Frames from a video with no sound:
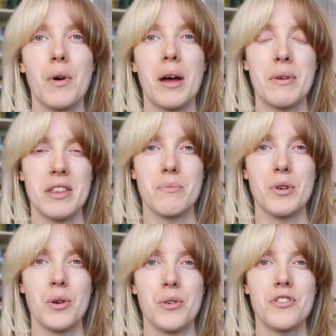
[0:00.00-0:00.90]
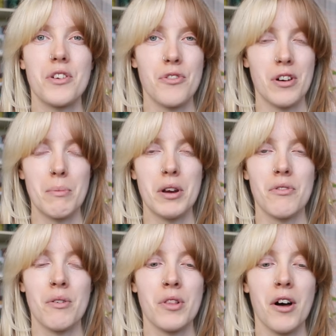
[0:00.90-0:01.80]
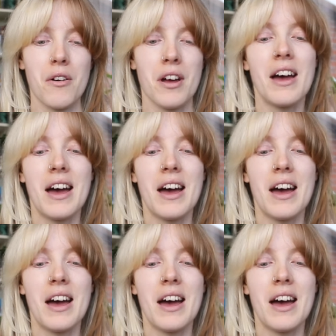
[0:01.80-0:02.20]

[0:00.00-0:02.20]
am in the mood to film another vlog